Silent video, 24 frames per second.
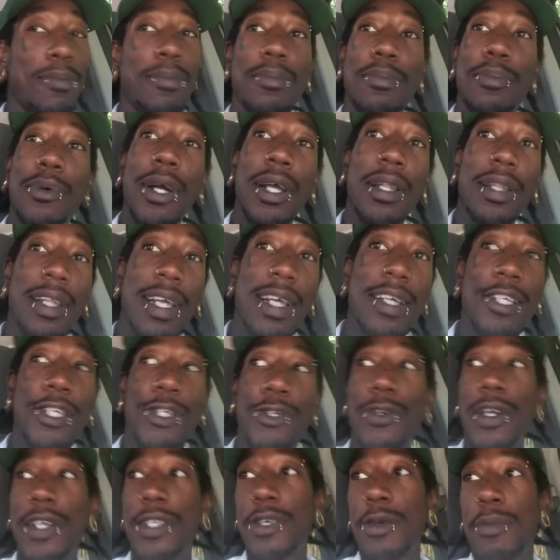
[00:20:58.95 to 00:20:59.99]
put less
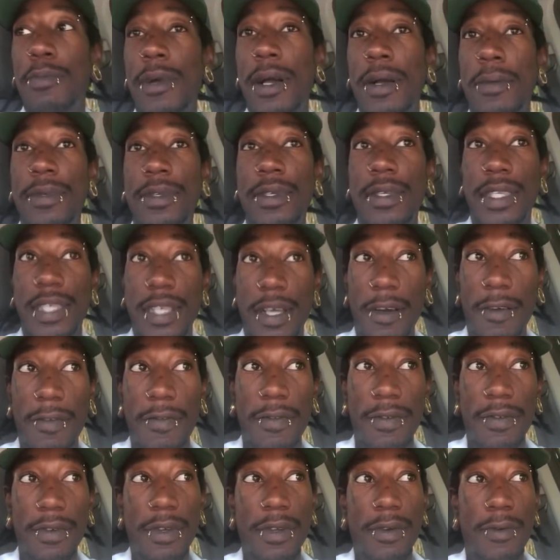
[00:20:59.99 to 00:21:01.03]
stress on myself
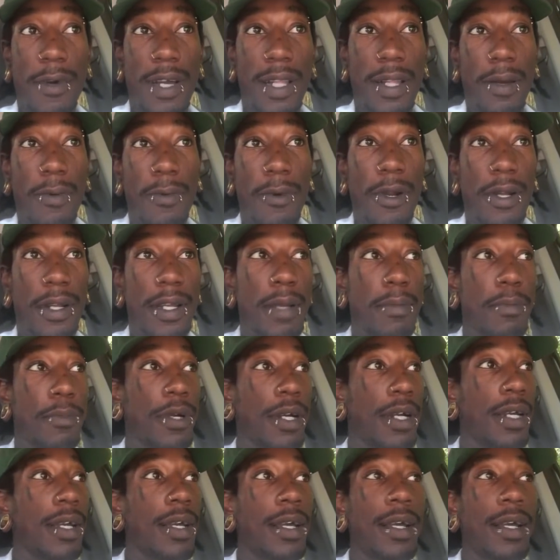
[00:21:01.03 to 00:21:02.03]
while I'm working, but